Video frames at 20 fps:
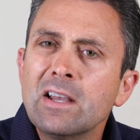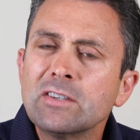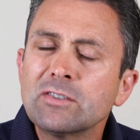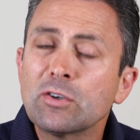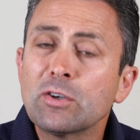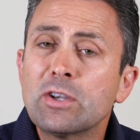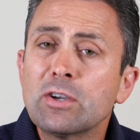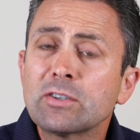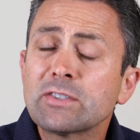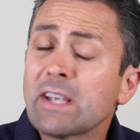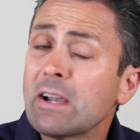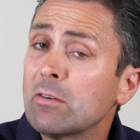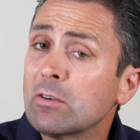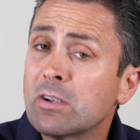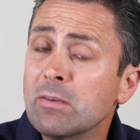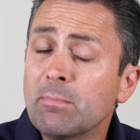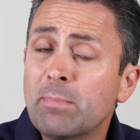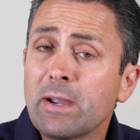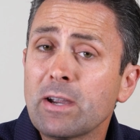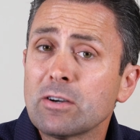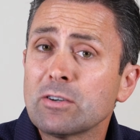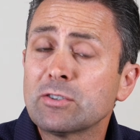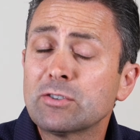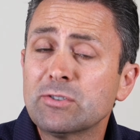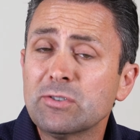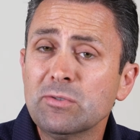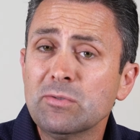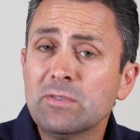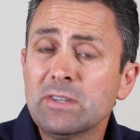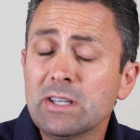So here's how it
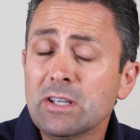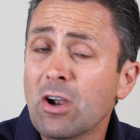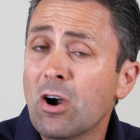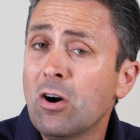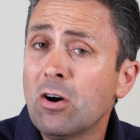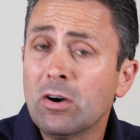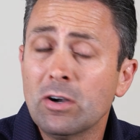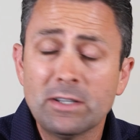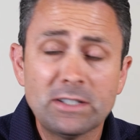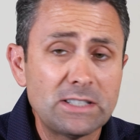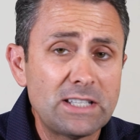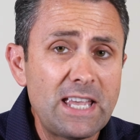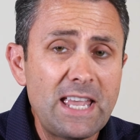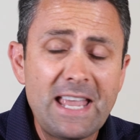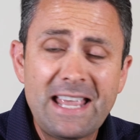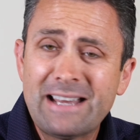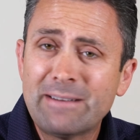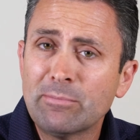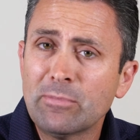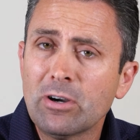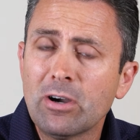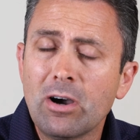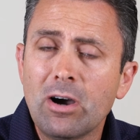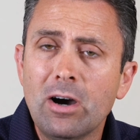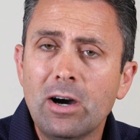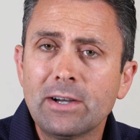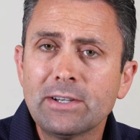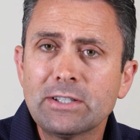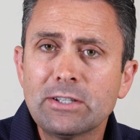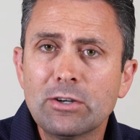compares to the on-camera
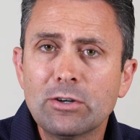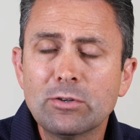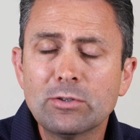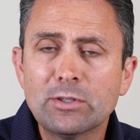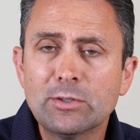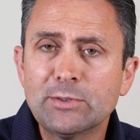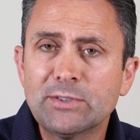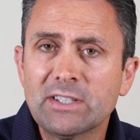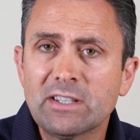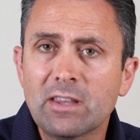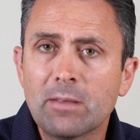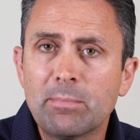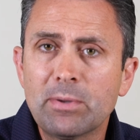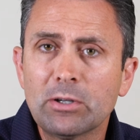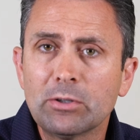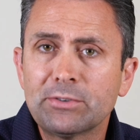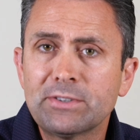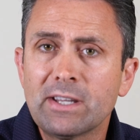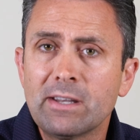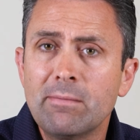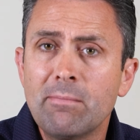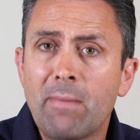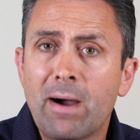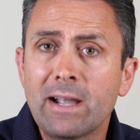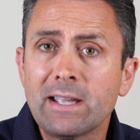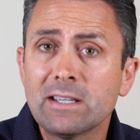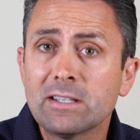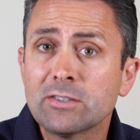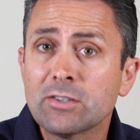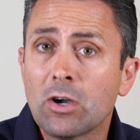audio using the built-in
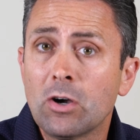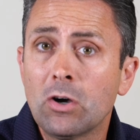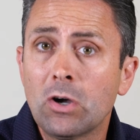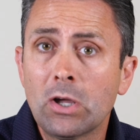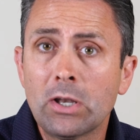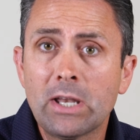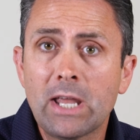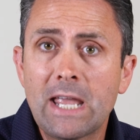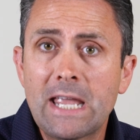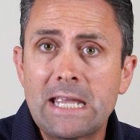mics on